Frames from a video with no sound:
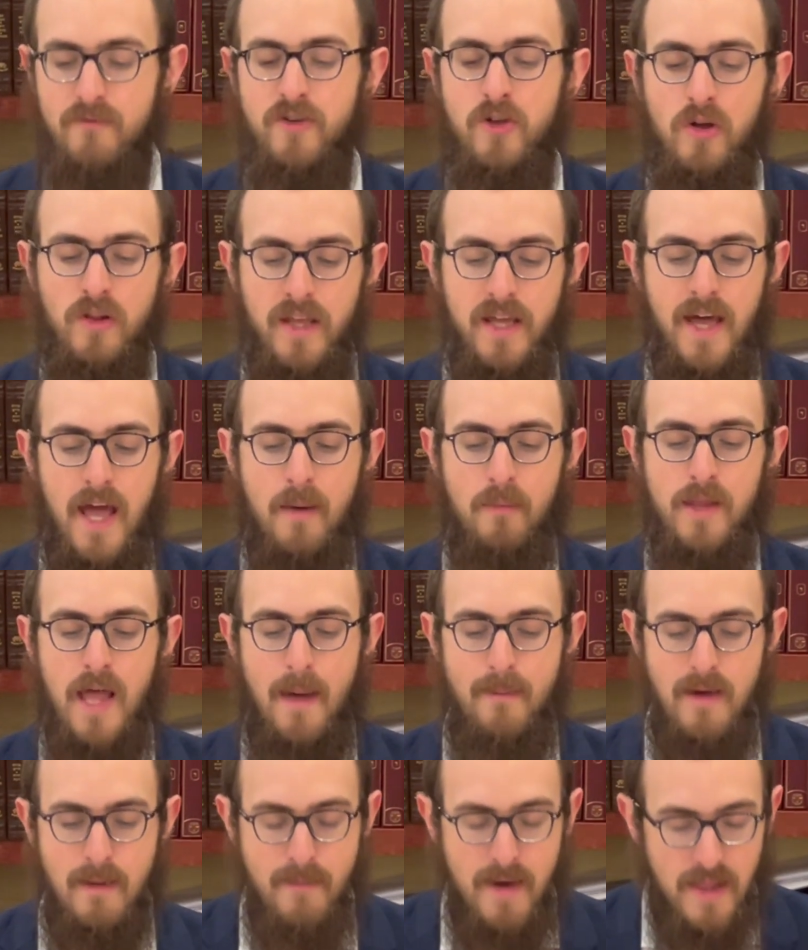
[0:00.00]
V'yolichem
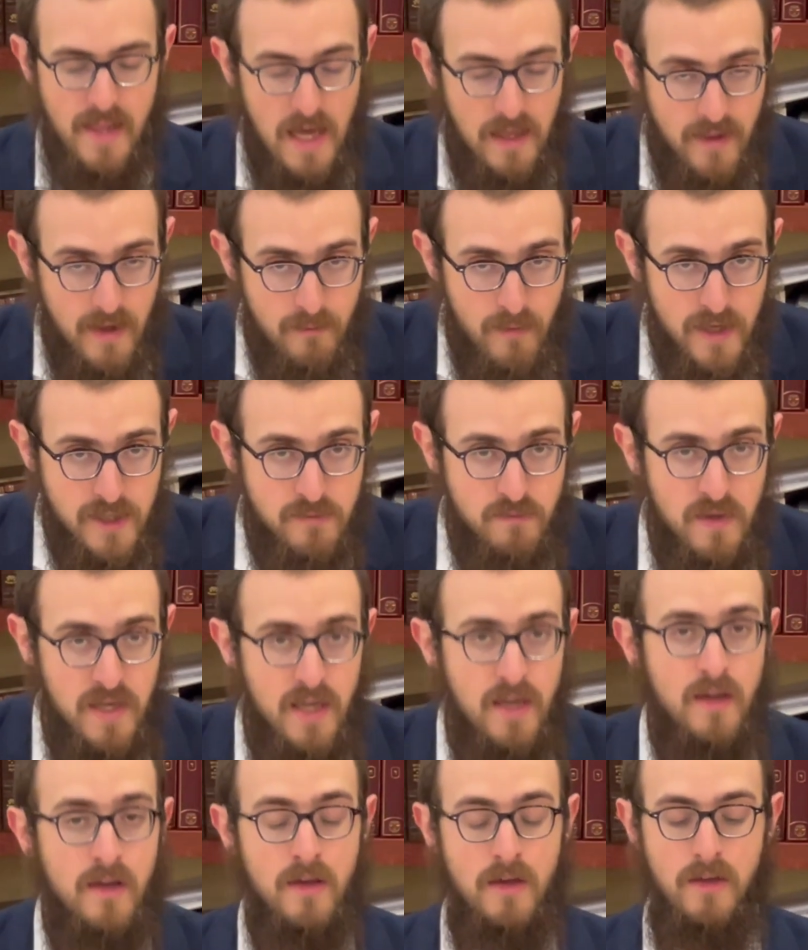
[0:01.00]
li'am hamelech, they must
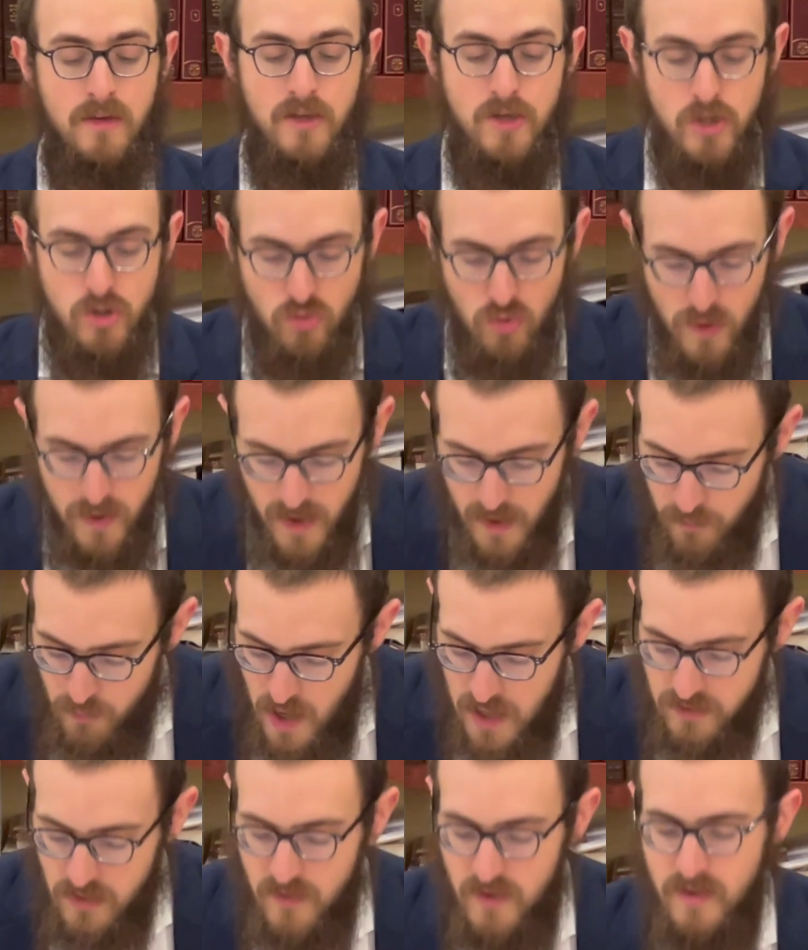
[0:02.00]
be destroyed and
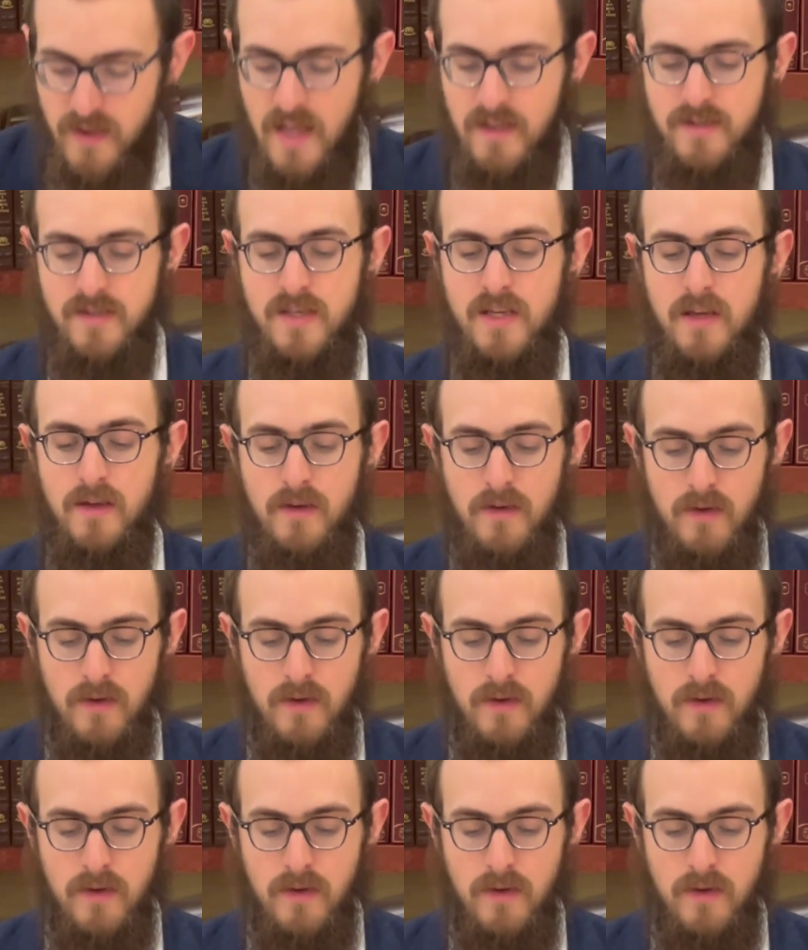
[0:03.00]
brought to the Dead Sea.